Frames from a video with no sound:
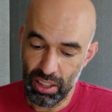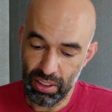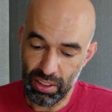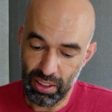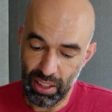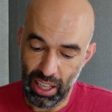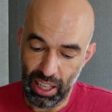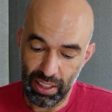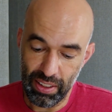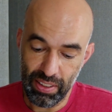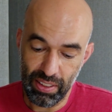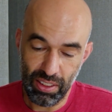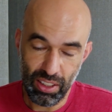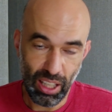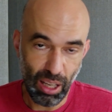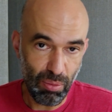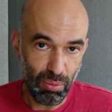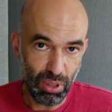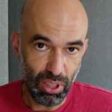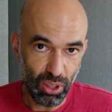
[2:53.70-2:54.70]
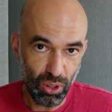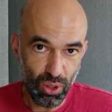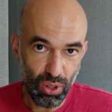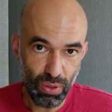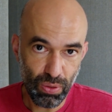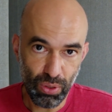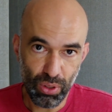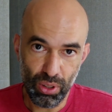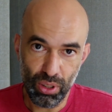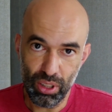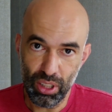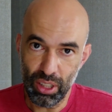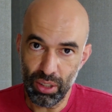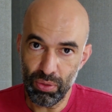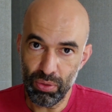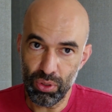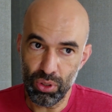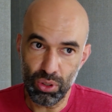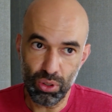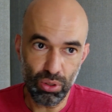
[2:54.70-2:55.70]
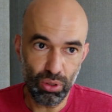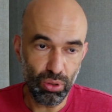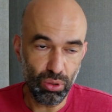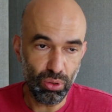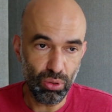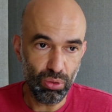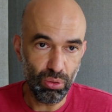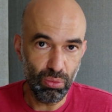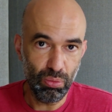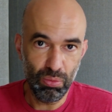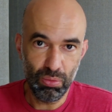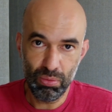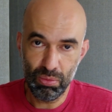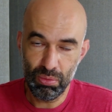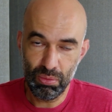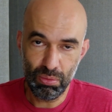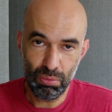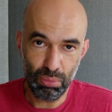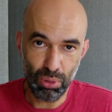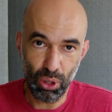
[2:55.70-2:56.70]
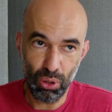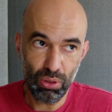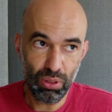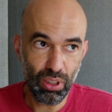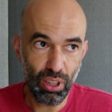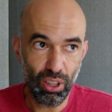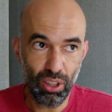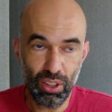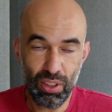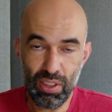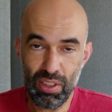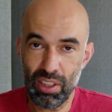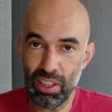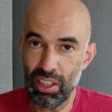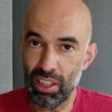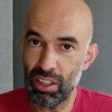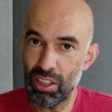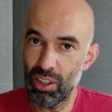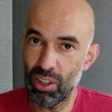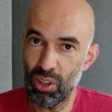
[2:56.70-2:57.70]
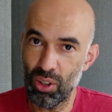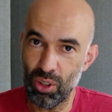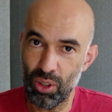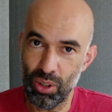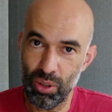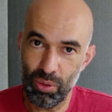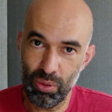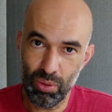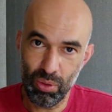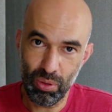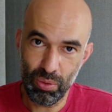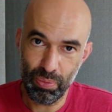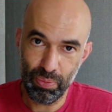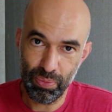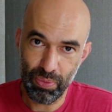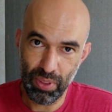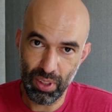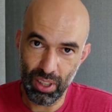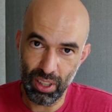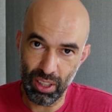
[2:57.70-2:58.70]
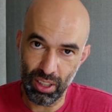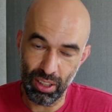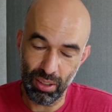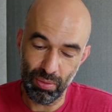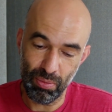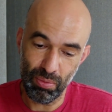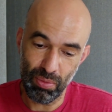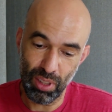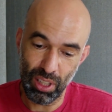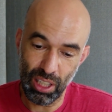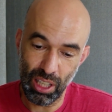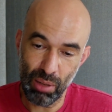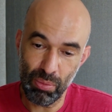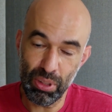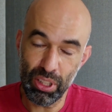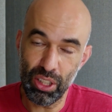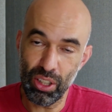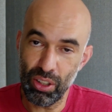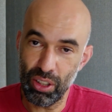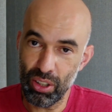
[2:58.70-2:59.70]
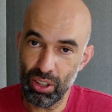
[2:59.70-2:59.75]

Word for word: that can be useful if you do broadcasting or a little bit